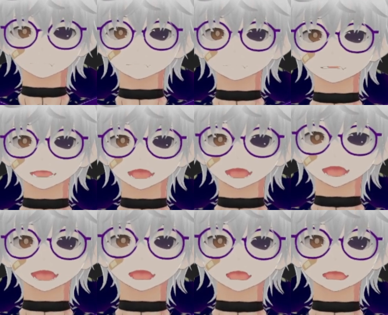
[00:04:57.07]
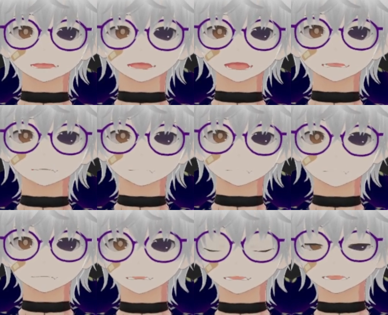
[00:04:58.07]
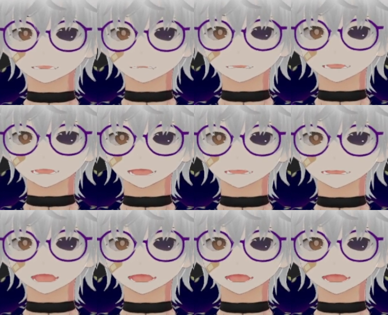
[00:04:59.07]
I'm getting hooked up on his name, but he's got